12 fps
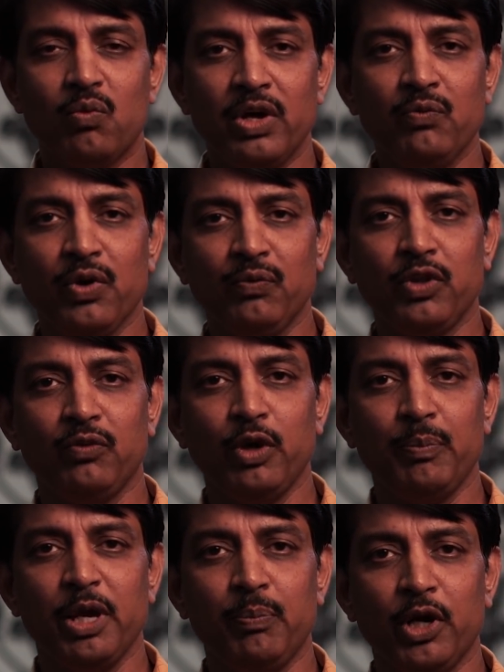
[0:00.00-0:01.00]
1/5
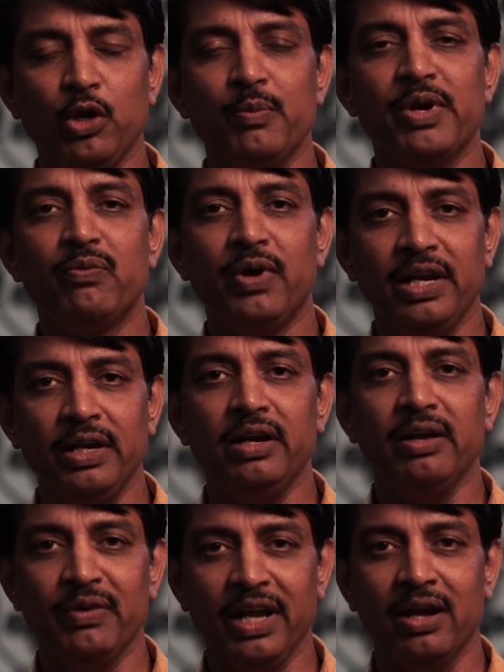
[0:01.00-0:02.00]
of the paper you may find
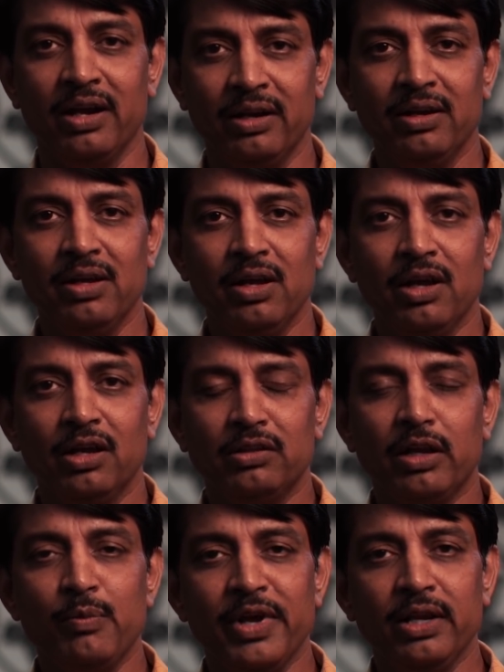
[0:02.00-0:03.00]
it difficult.
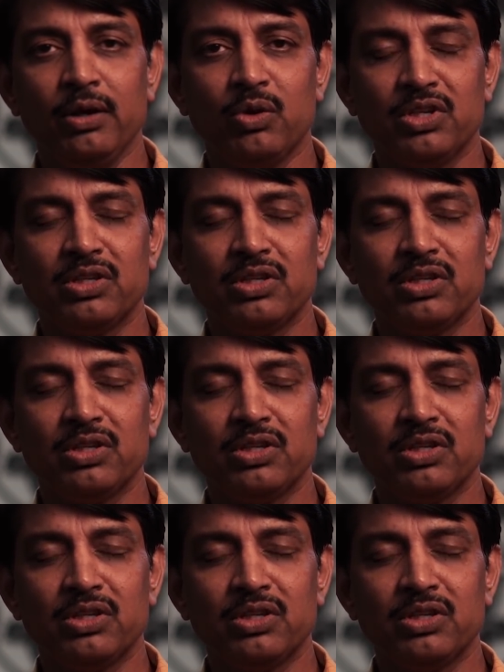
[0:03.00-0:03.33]
The remaining